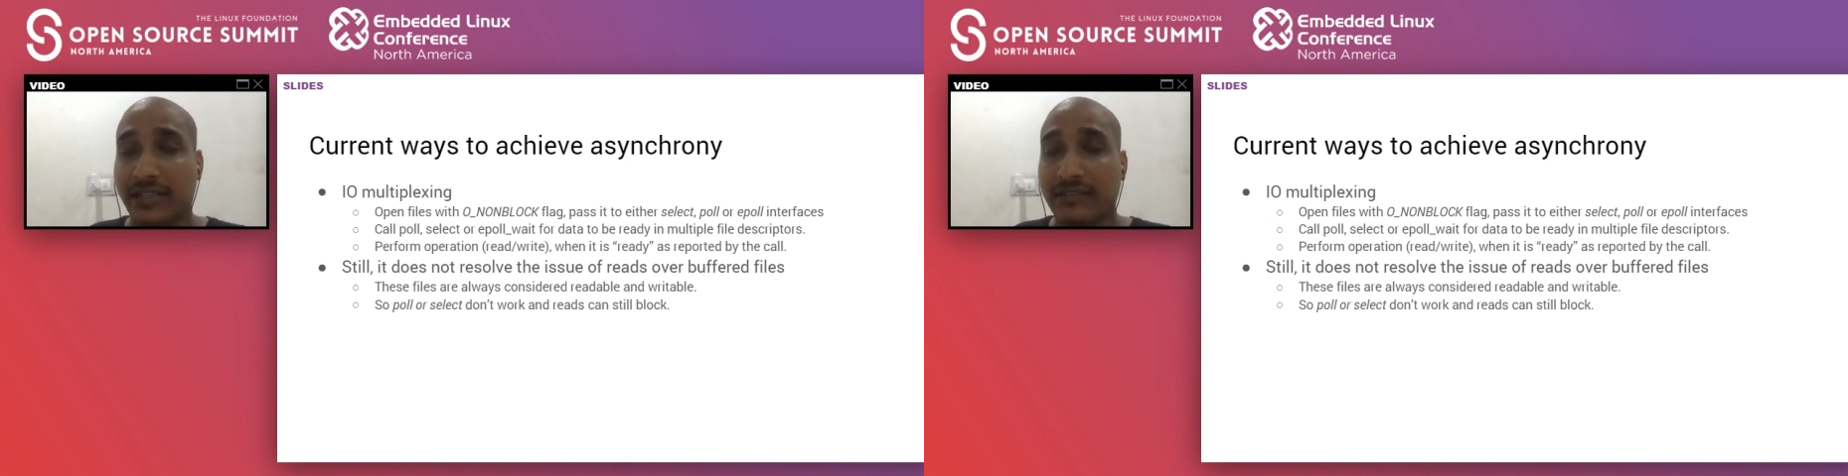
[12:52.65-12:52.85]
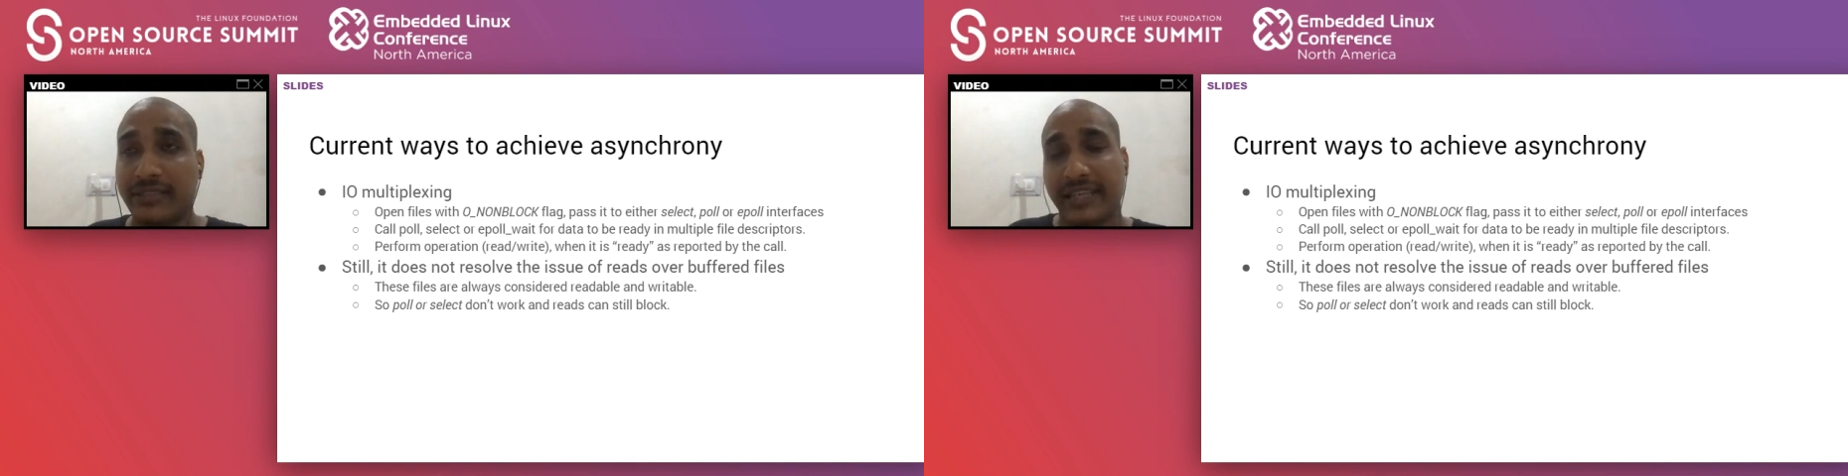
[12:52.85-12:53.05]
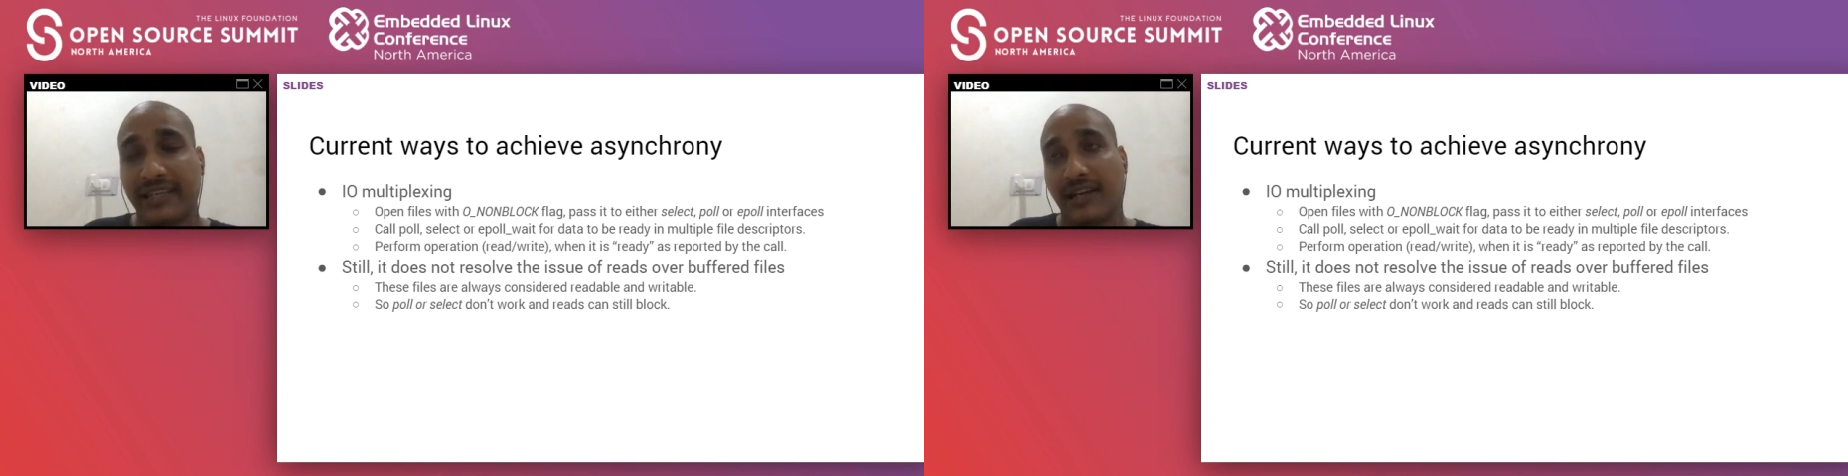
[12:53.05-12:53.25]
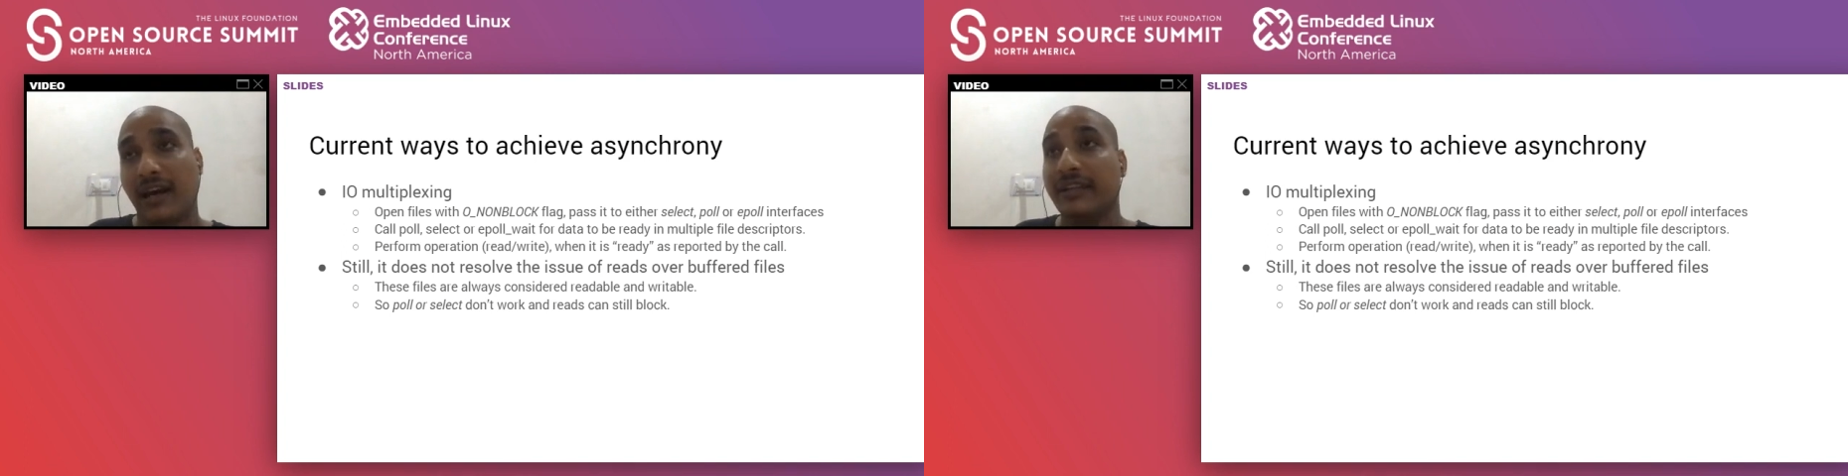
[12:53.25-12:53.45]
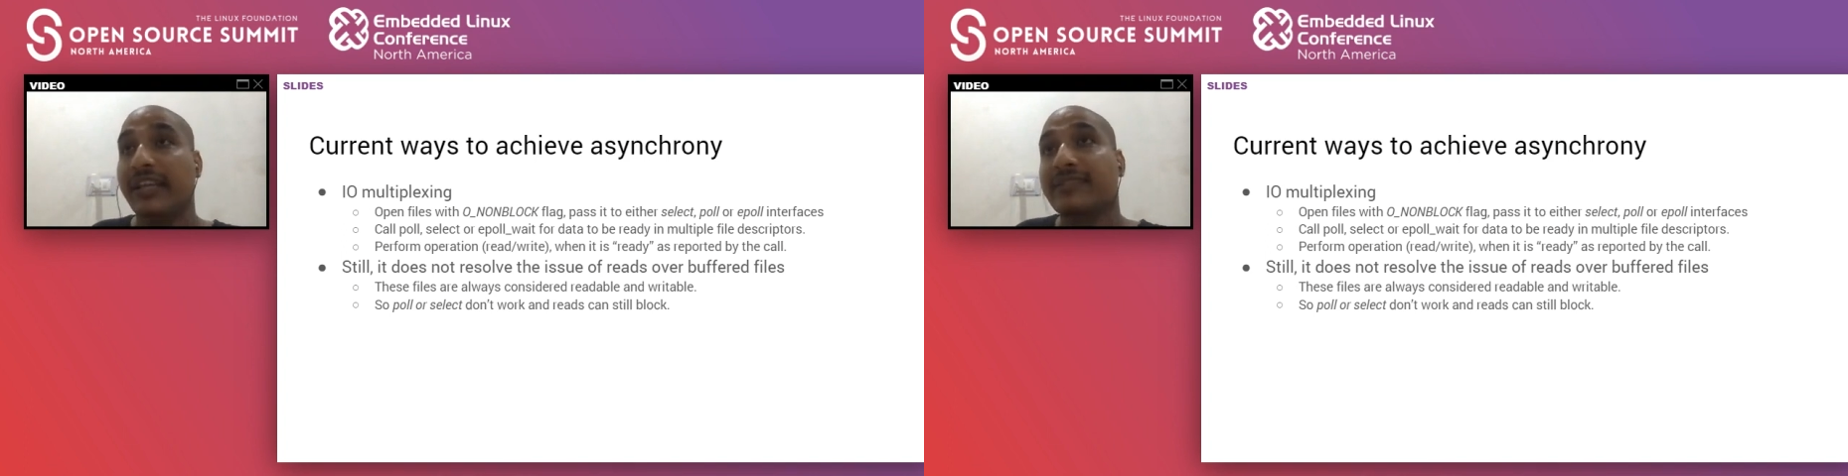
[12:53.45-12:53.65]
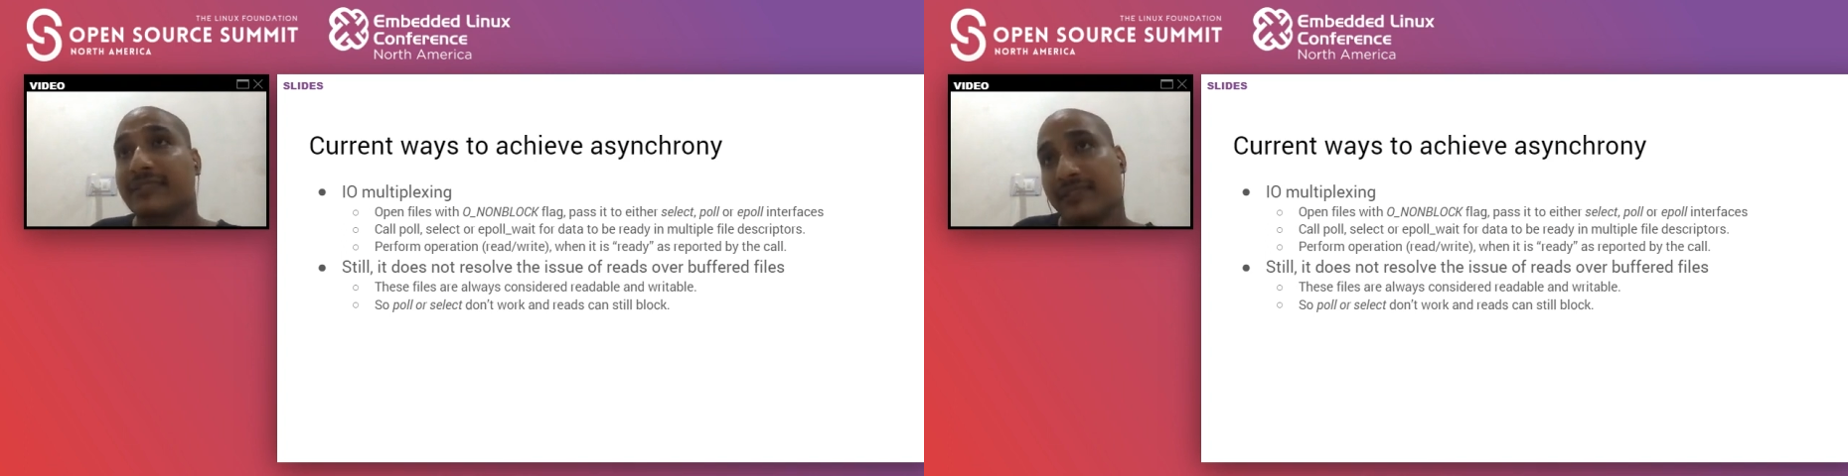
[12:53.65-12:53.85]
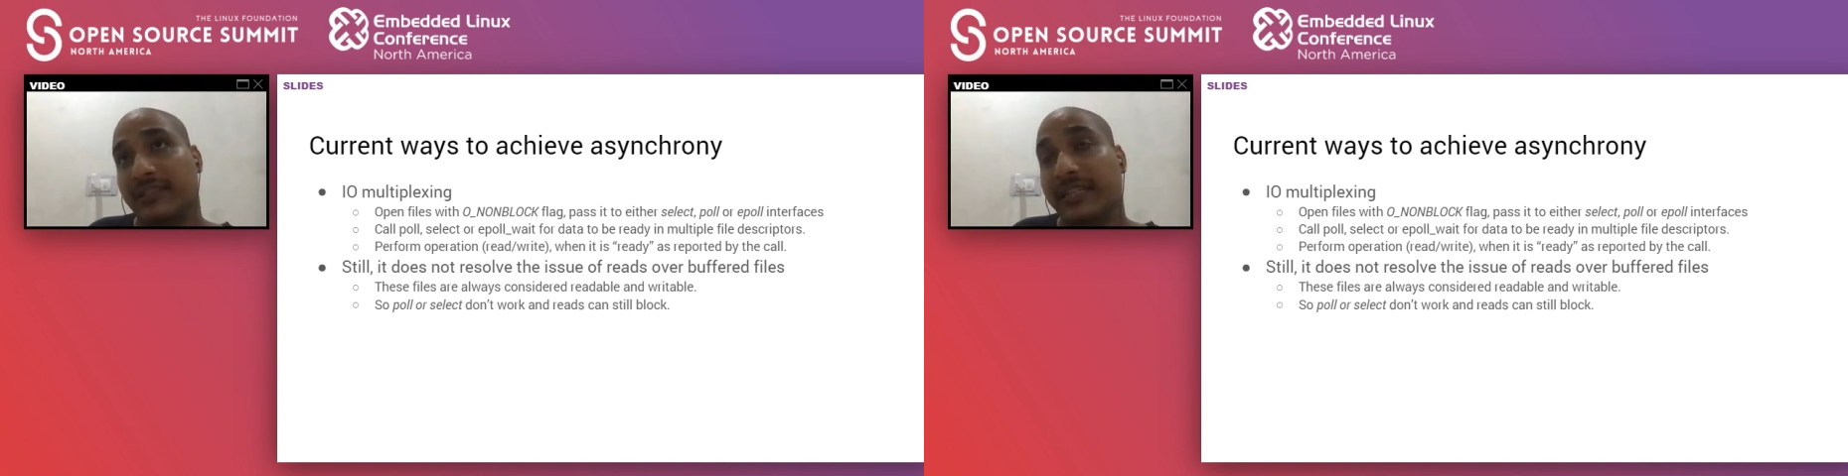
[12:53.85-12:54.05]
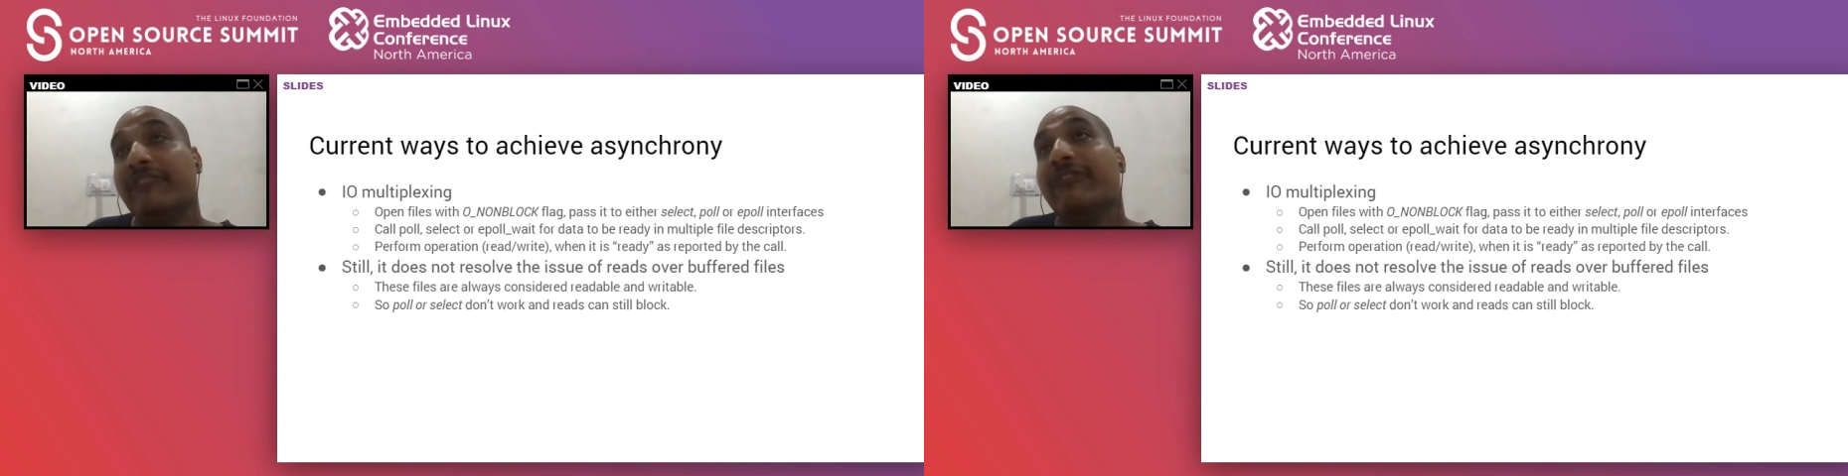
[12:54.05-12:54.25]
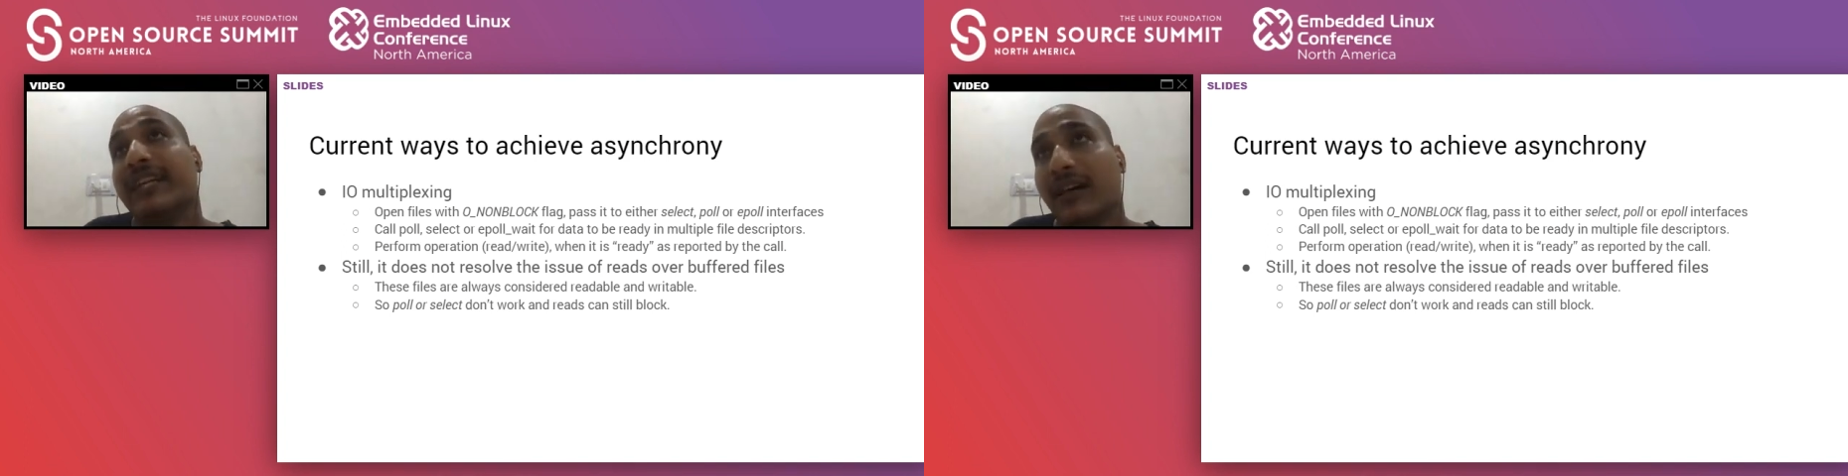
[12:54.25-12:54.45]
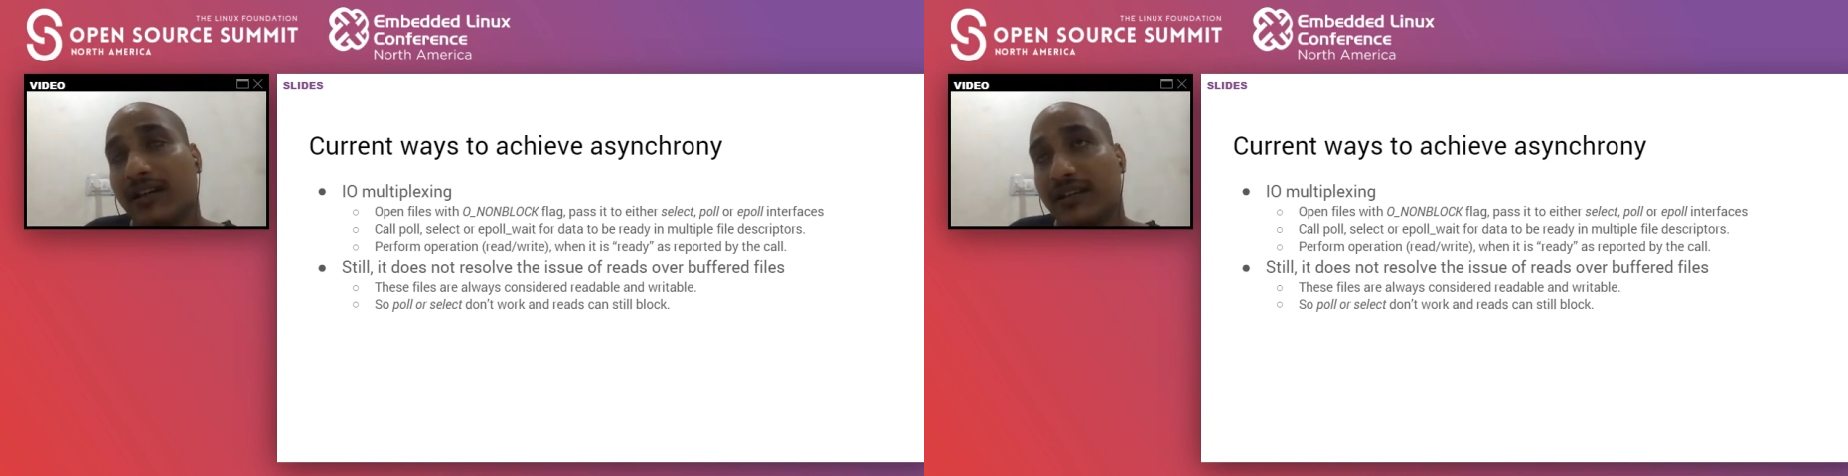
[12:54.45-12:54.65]
let's say unless the
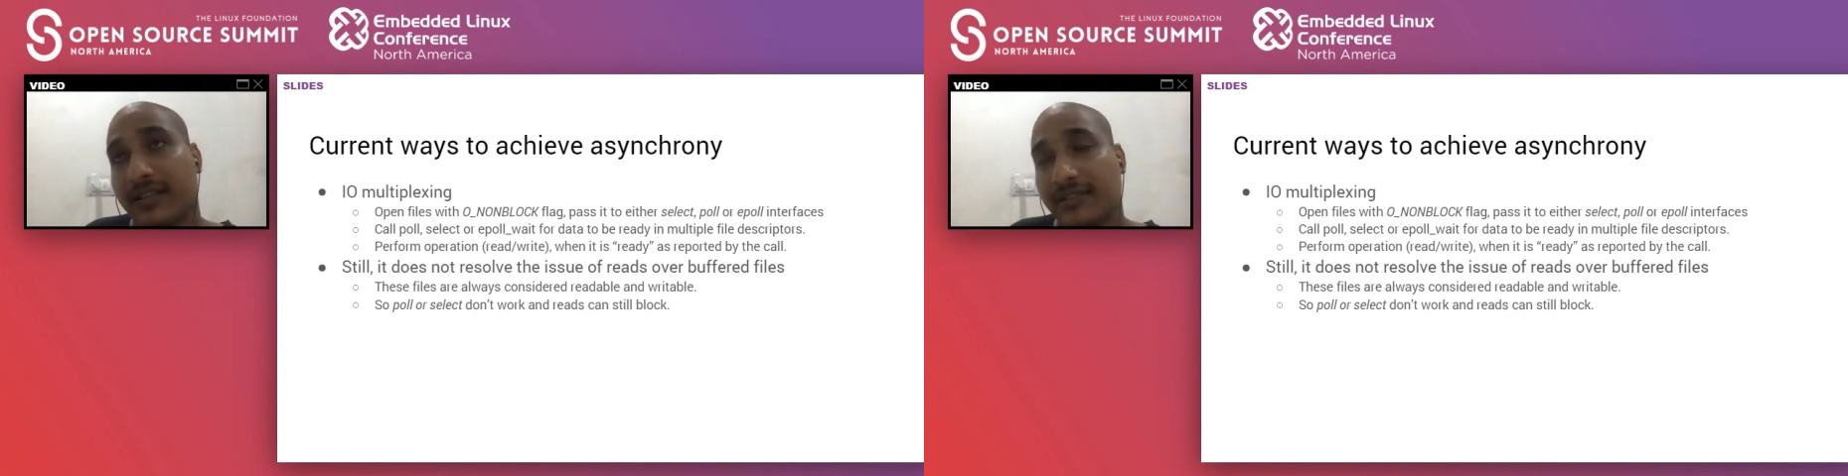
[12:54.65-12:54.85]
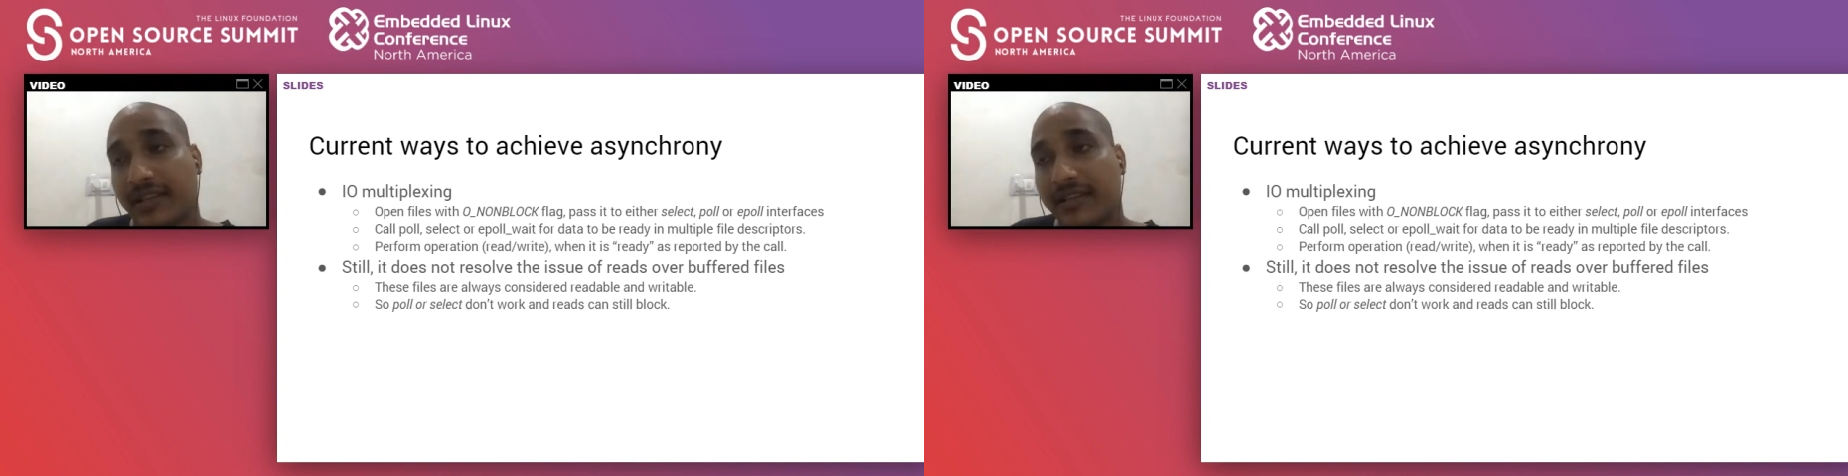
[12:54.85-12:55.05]
event occurs